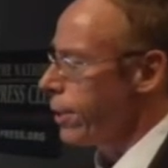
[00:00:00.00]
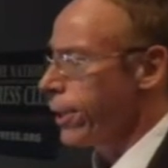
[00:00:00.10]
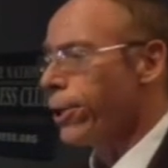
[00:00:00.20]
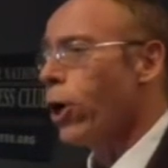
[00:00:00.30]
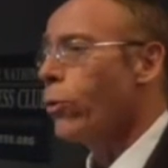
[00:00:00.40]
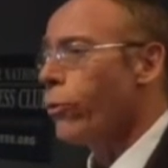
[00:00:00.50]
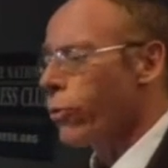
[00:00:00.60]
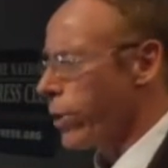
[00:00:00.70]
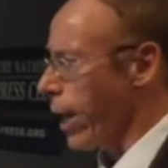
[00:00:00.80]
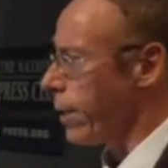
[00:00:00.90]
to go
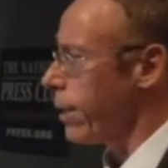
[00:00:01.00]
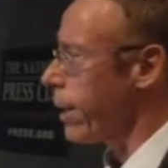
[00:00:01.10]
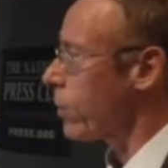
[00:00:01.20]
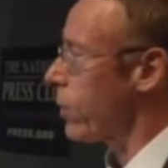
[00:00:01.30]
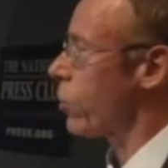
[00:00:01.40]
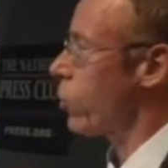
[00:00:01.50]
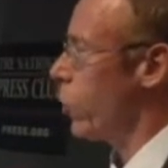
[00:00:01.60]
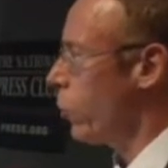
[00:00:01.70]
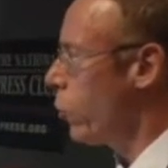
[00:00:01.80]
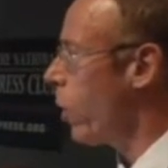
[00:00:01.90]
through that, because it's
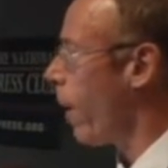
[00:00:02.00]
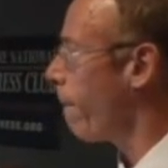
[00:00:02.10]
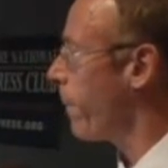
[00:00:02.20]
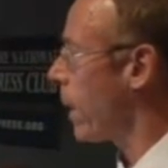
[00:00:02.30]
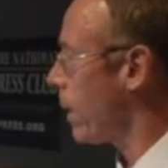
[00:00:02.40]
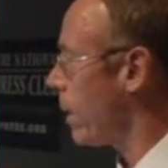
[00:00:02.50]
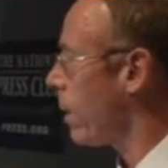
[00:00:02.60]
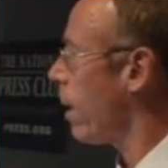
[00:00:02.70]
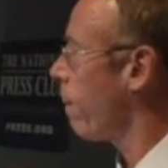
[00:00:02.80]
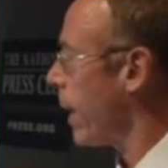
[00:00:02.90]
2 million